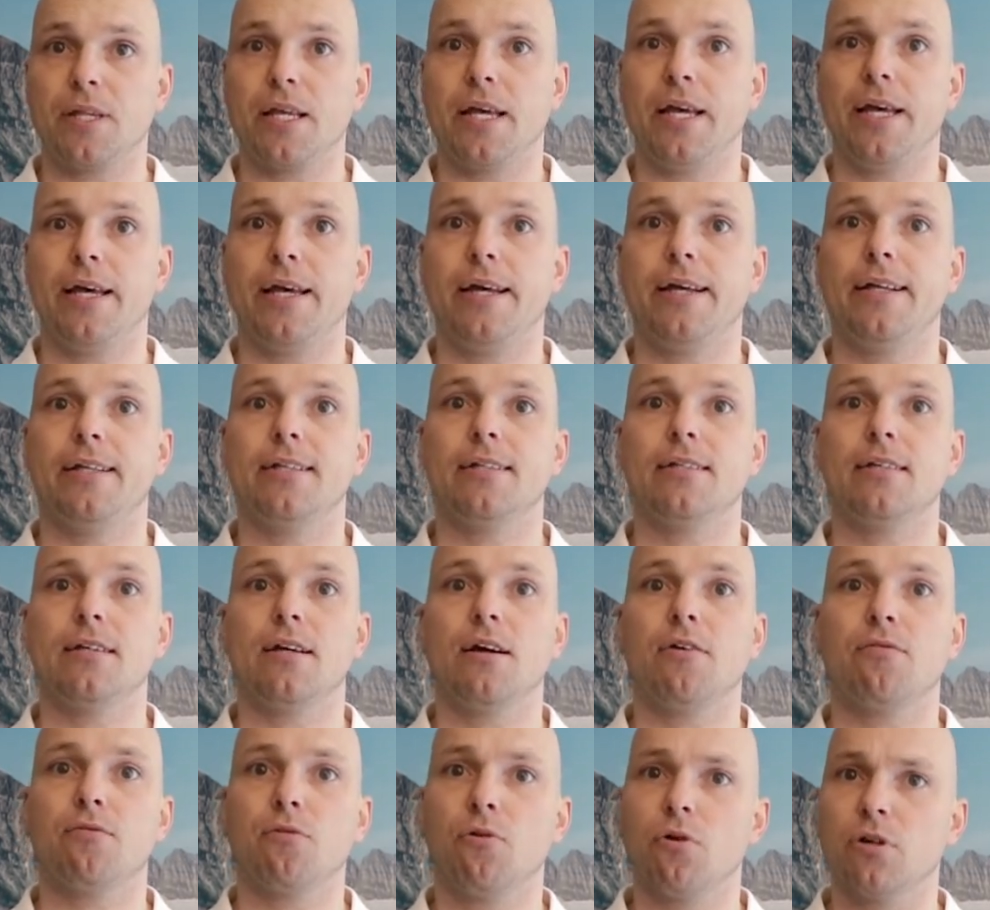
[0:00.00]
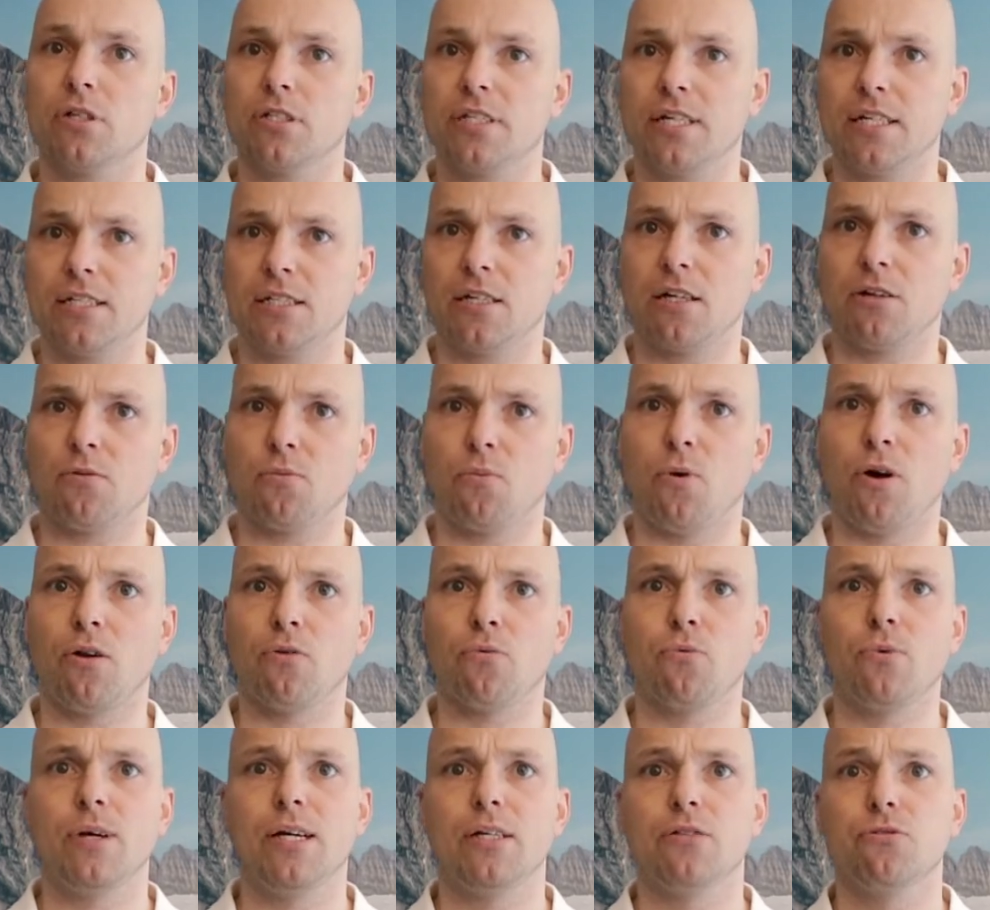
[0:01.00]
And of course there's not
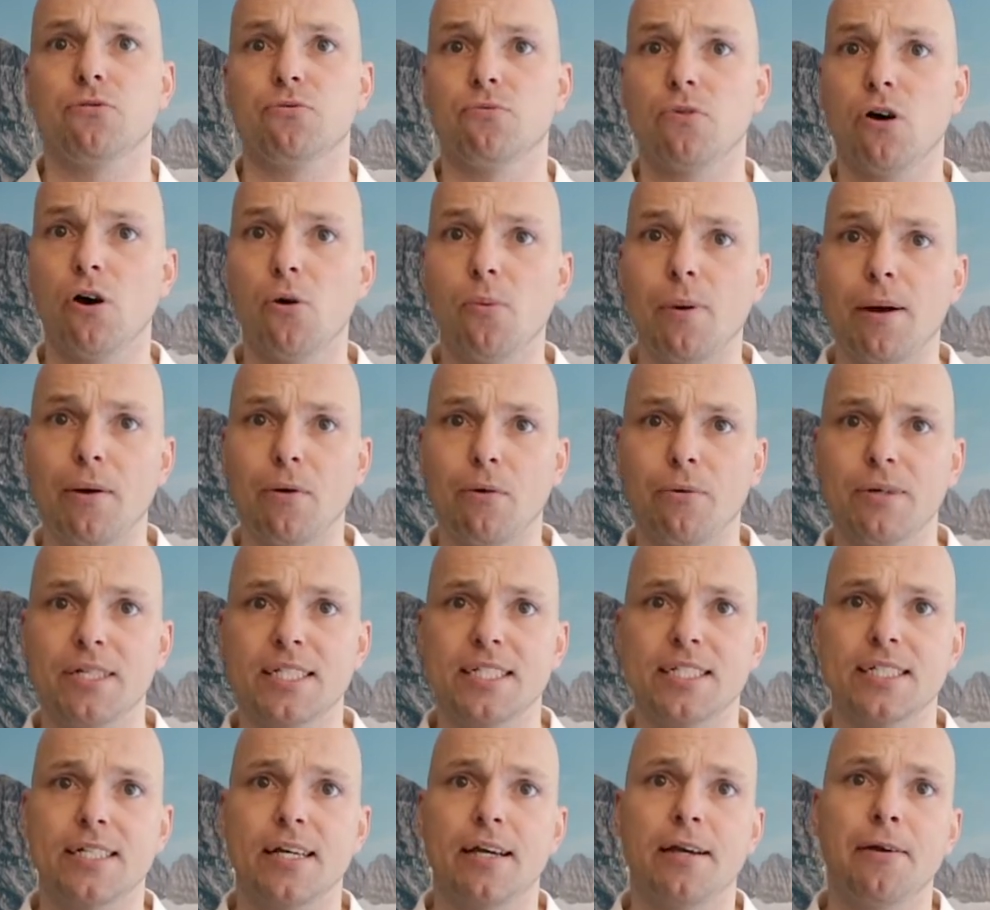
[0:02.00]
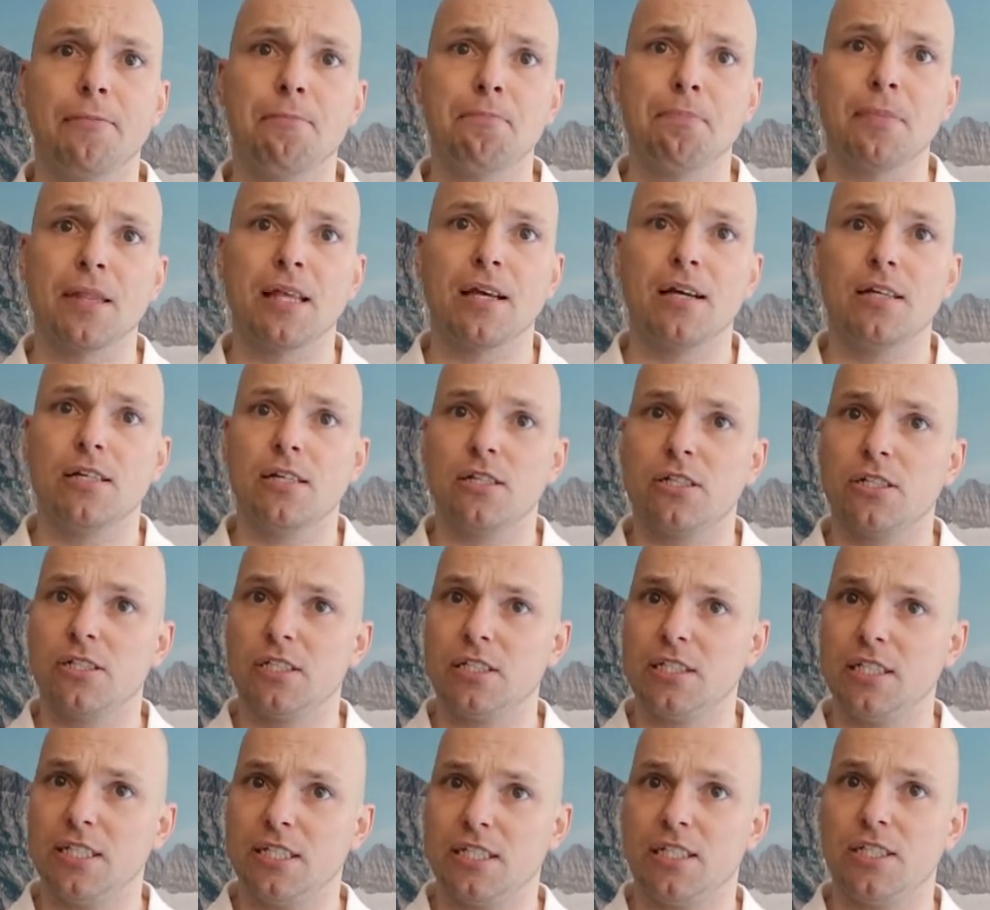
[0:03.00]
one way to Rome, I always say.
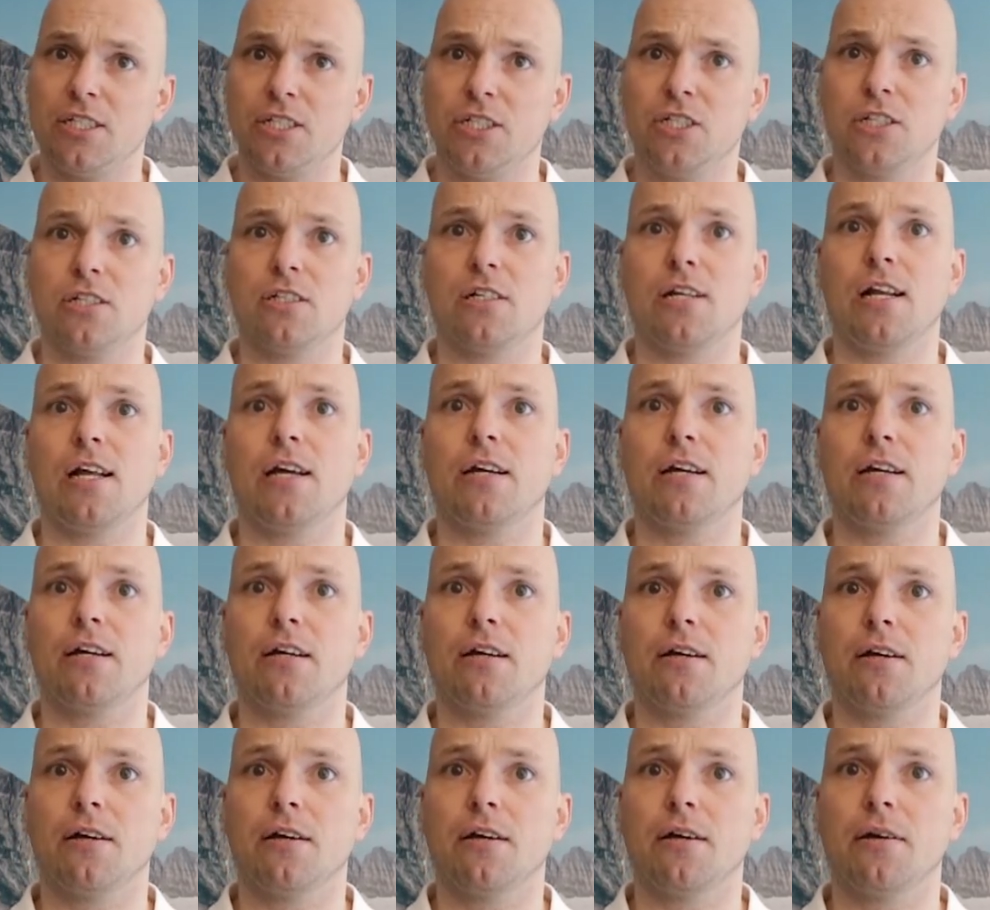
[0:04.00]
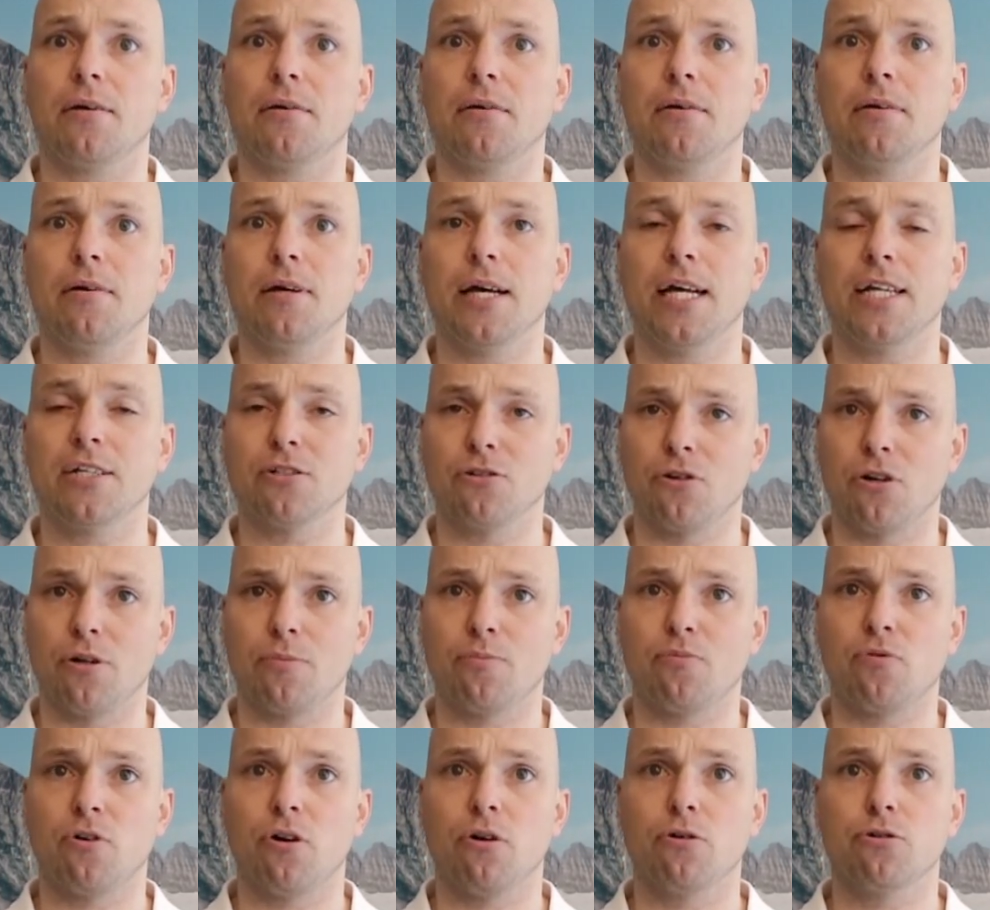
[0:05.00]
This is just like a hands-on
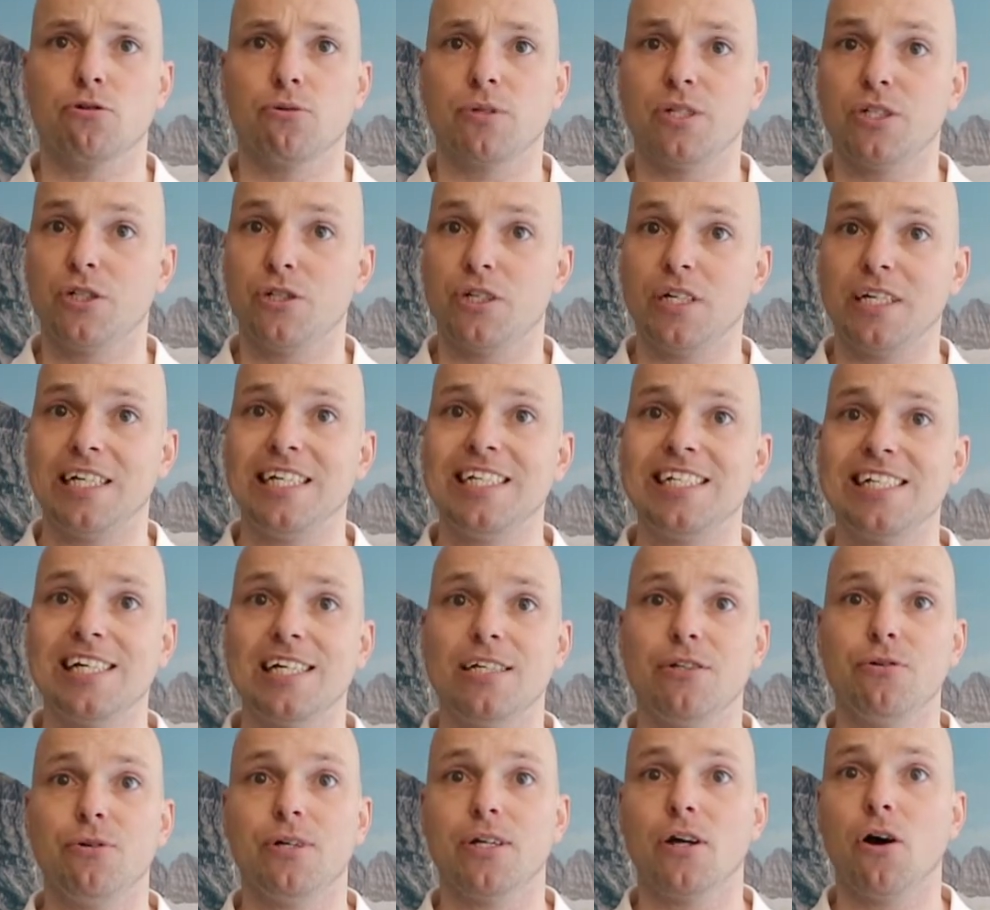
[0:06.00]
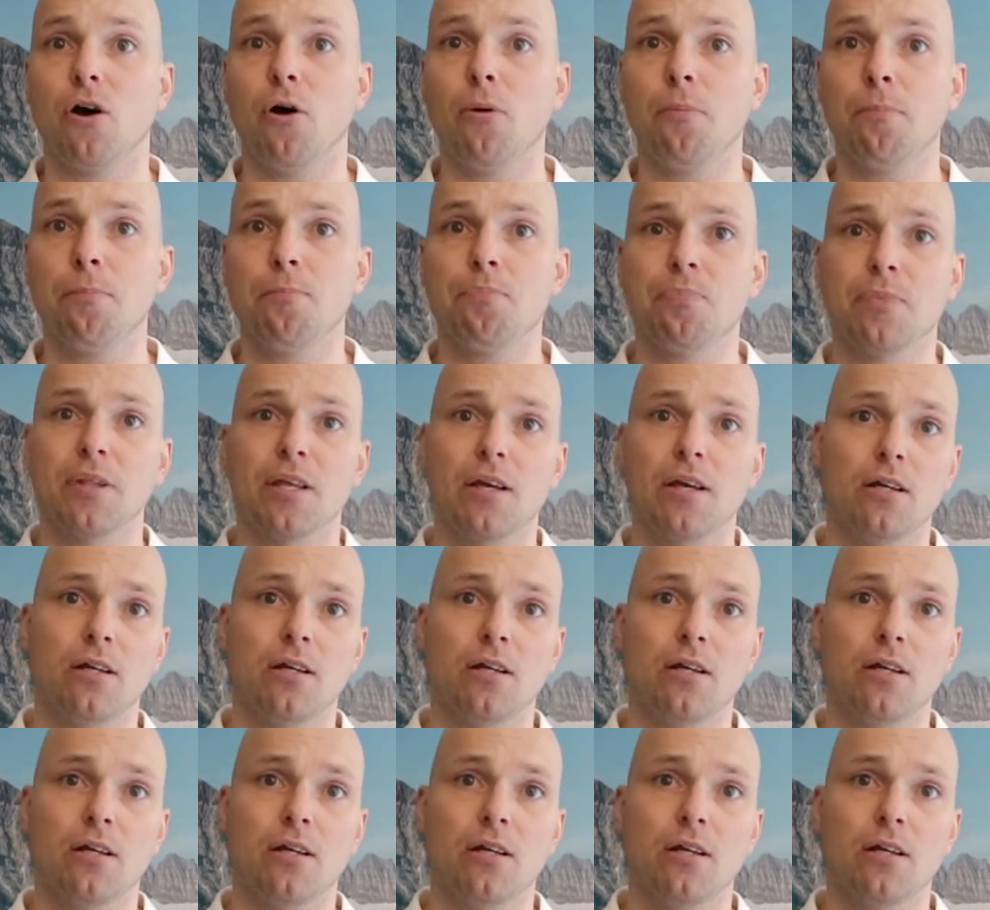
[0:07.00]
approach which you can easily do at home.